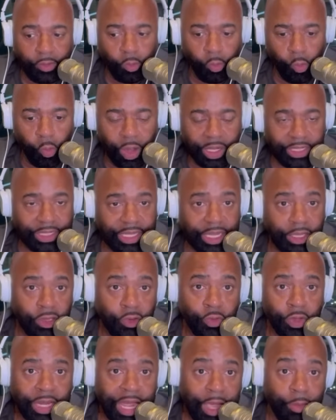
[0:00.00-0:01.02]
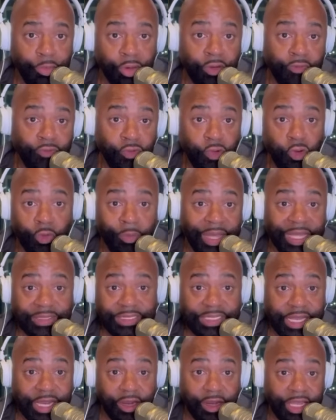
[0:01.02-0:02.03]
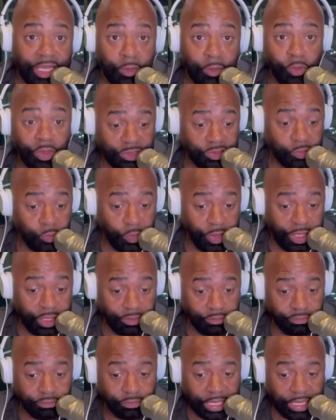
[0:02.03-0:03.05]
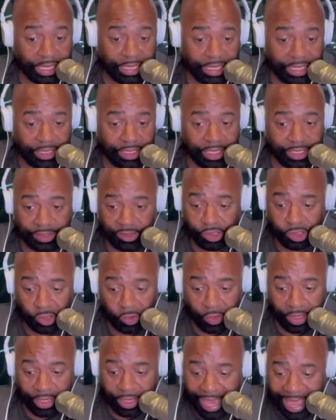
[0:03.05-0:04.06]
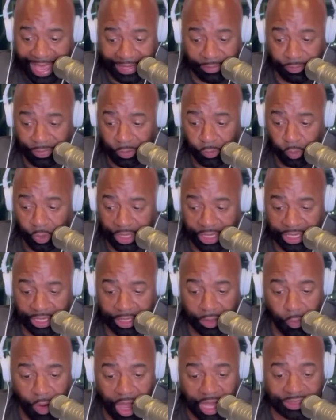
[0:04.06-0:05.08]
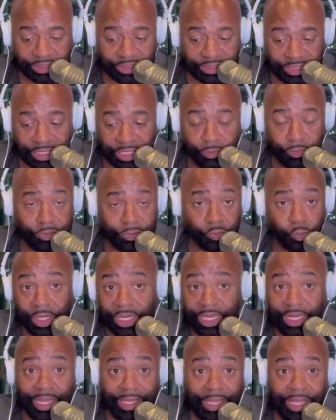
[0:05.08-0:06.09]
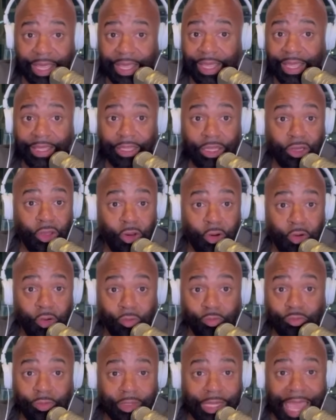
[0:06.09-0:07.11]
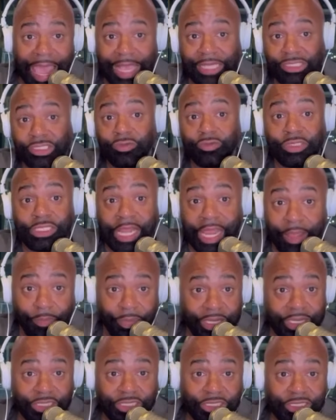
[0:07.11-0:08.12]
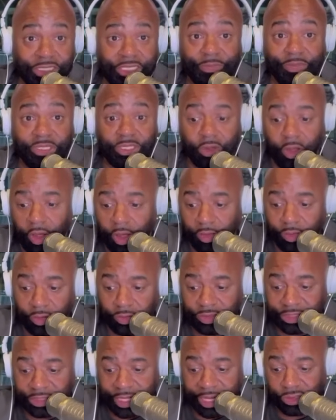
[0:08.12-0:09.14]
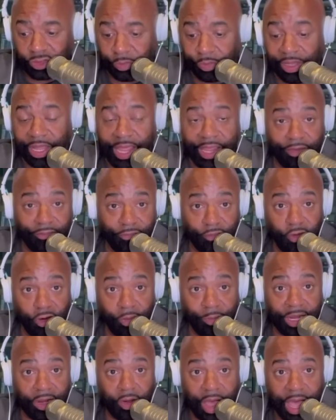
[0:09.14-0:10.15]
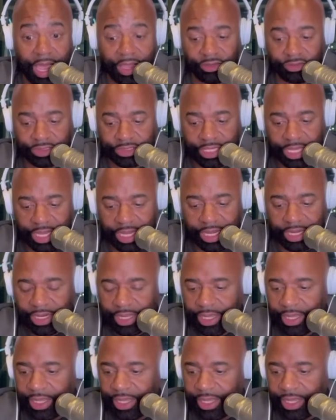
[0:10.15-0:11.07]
One thing you and I both know about Terry, he wants to win. And he hadn't been winning in Washington. He was winning, national championships and all those things, or playing for him at Ohio State.